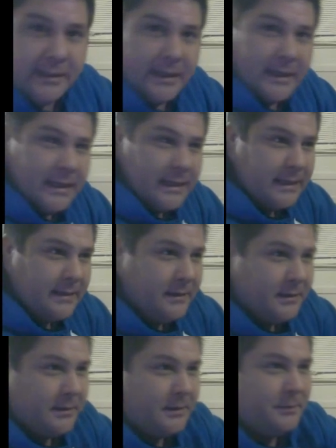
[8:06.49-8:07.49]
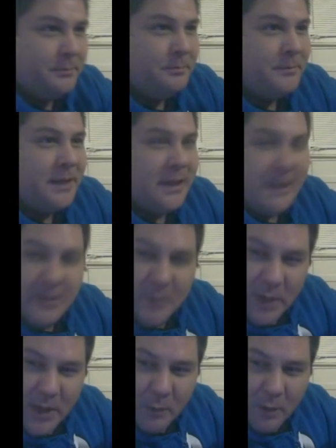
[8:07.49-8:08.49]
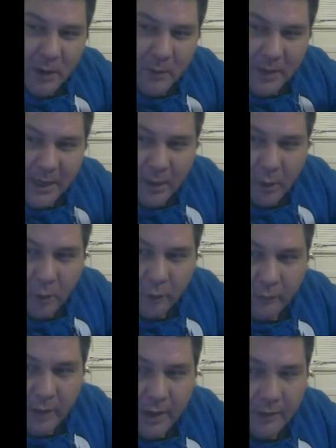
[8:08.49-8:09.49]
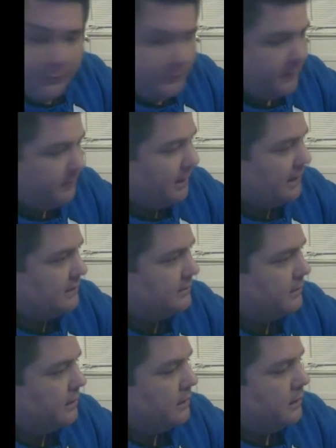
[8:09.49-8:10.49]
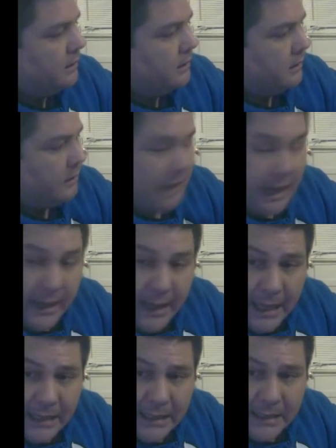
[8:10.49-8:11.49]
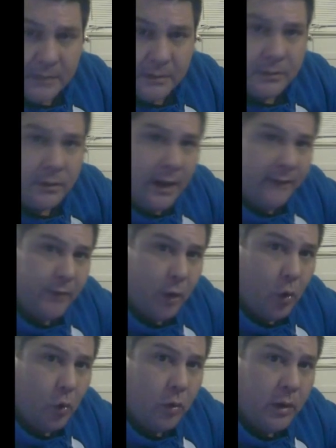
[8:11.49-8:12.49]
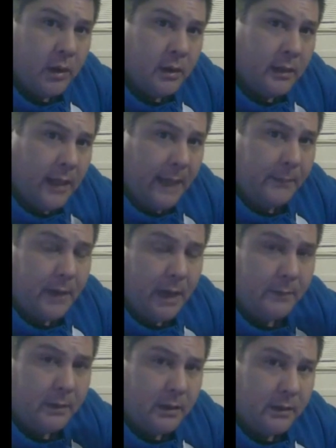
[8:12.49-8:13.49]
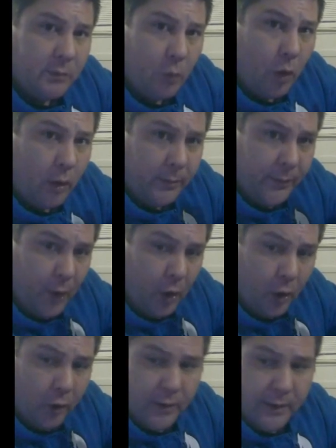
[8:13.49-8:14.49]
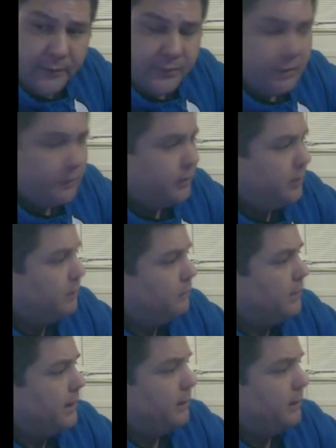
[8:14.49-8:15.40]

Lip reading: said. But anyway, we need a hard drive. If anybody's got any ideas or have an old laptop that doesn't work but the hard drive's still good, we